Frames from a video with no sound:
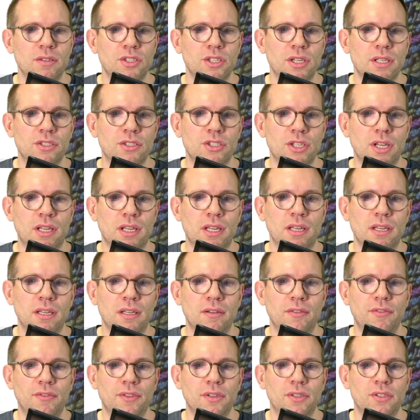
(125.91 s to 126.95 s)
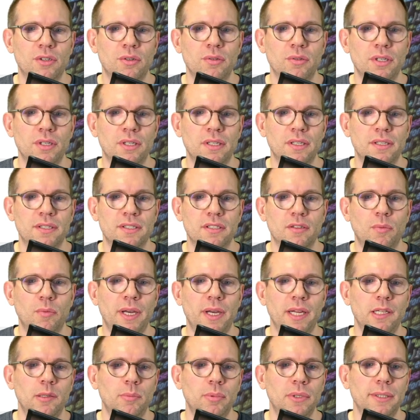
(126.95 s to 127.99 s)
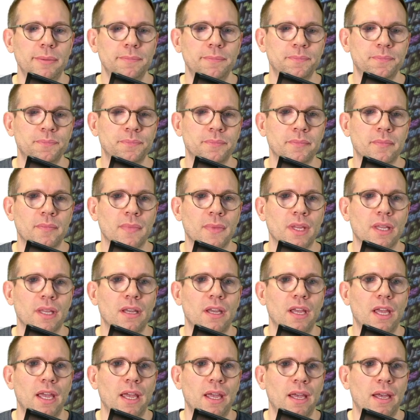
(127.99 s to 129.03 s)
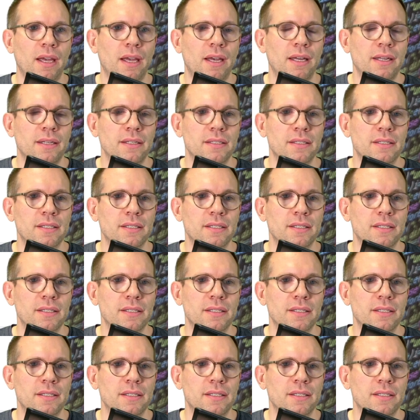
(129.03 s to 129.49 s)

just checking if the token is available. And